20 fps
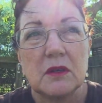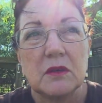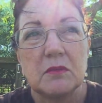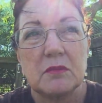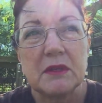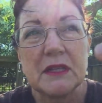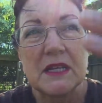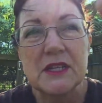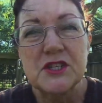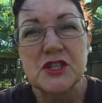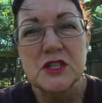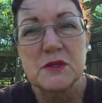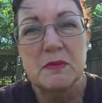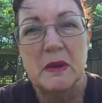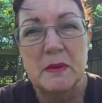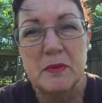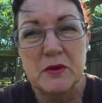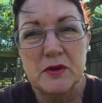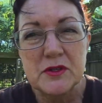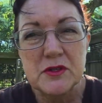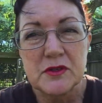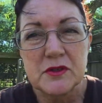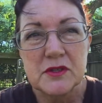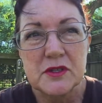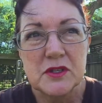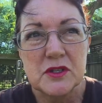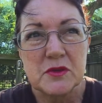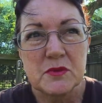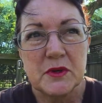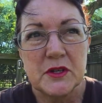but that's just my personal
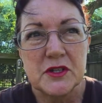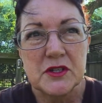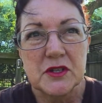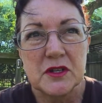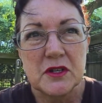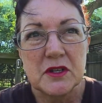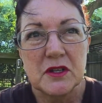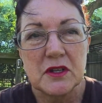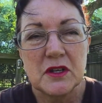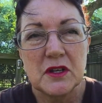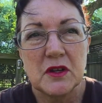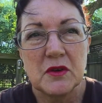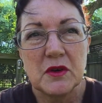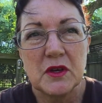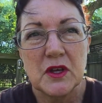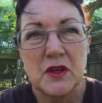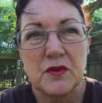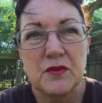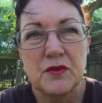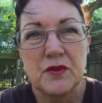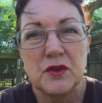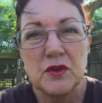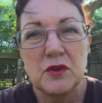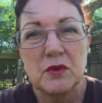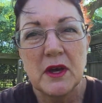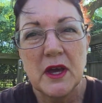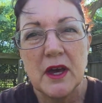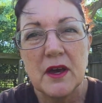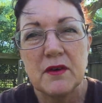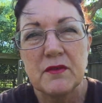situation. You know, if you
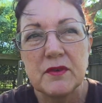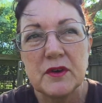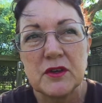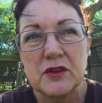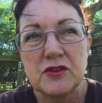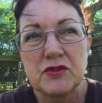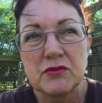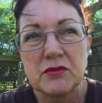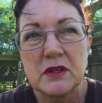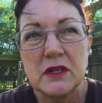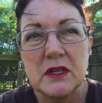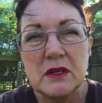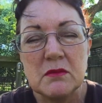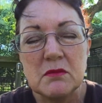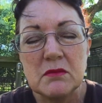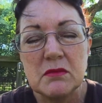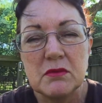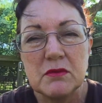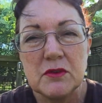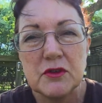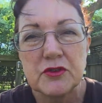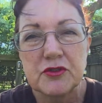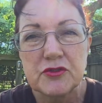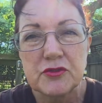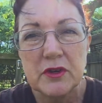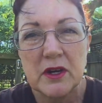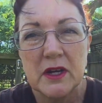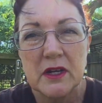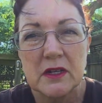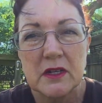have a dream you're
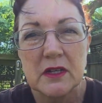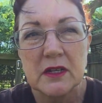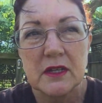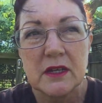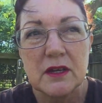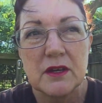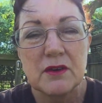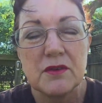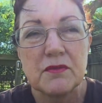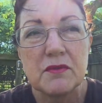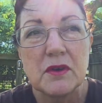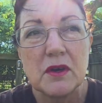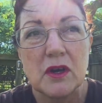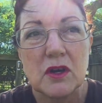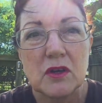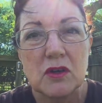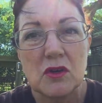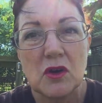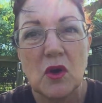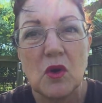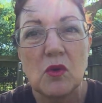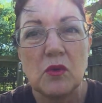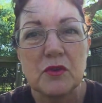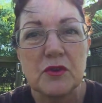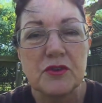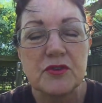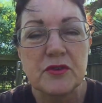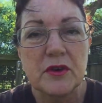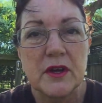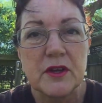trying to live, a goal
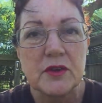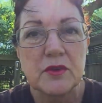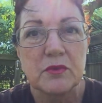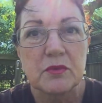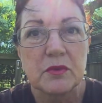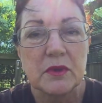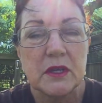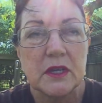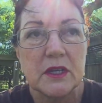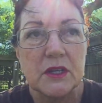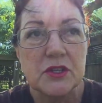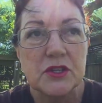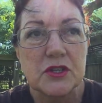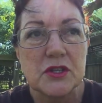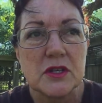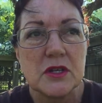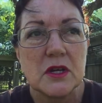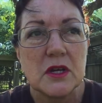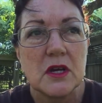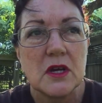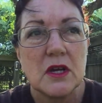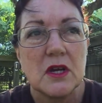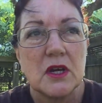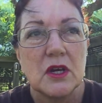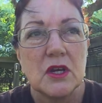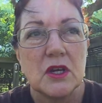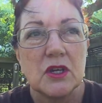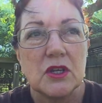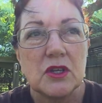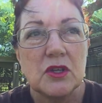you're trying to reach,
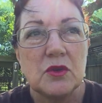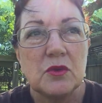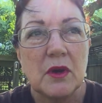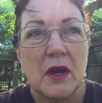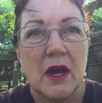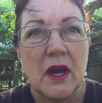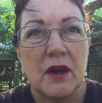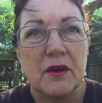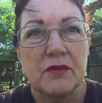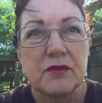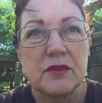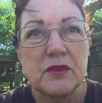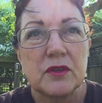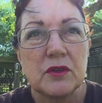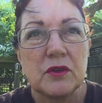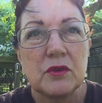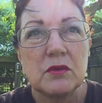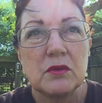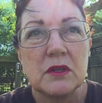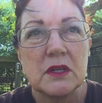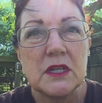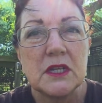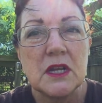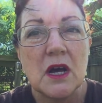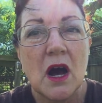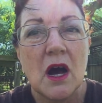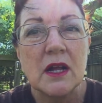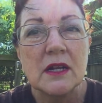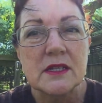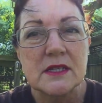you have to
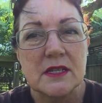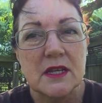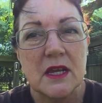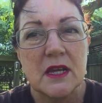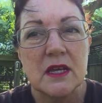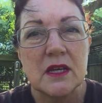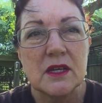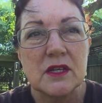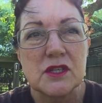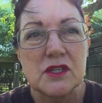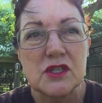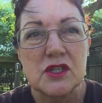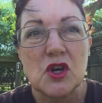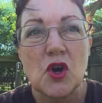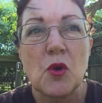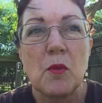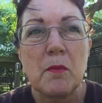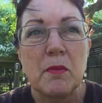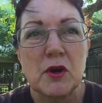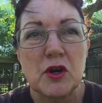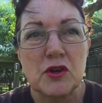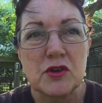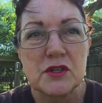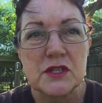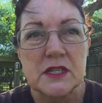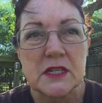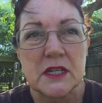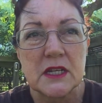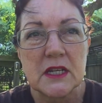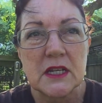not take it so
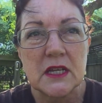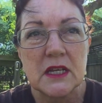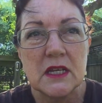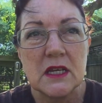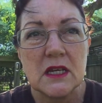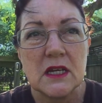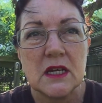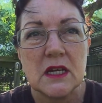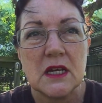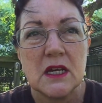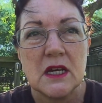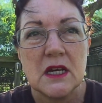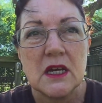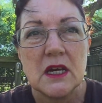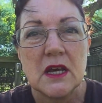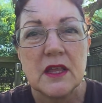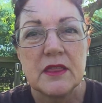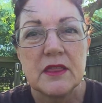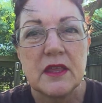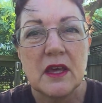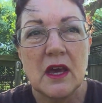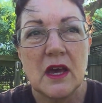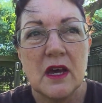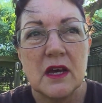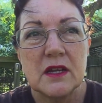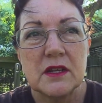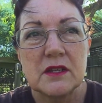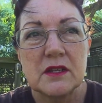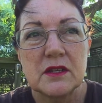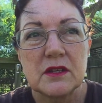personally
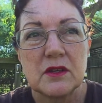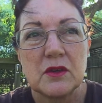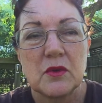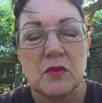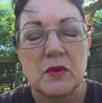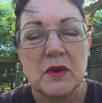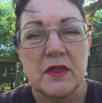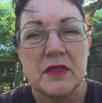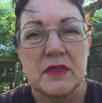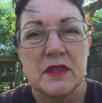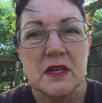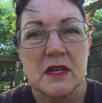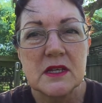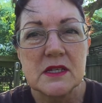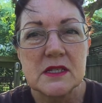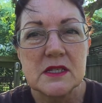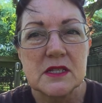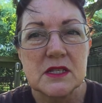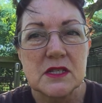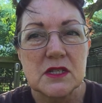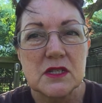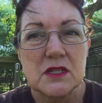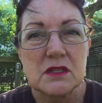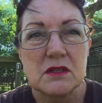that when things